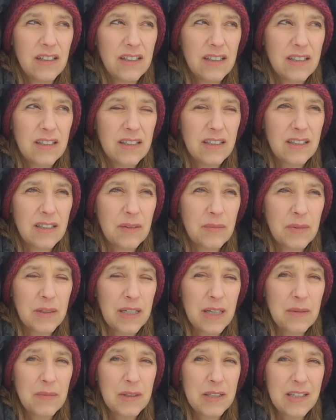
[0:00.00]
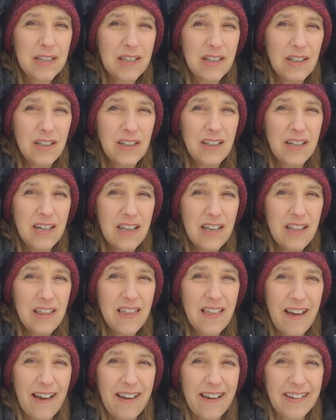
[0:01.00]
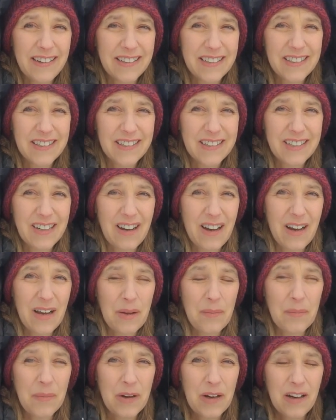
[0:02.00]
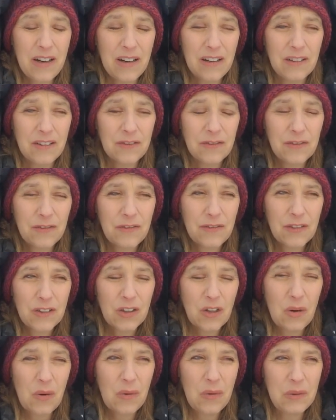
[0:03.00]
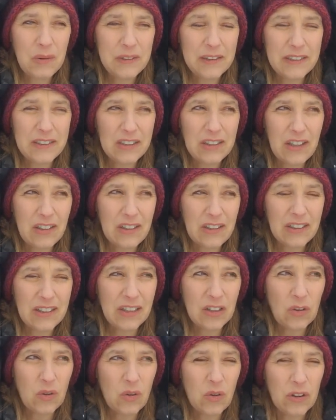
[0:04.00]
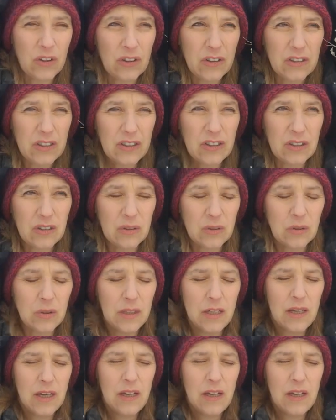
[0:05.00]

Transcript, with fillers: sometimes seeds need that time of cold and dark in order to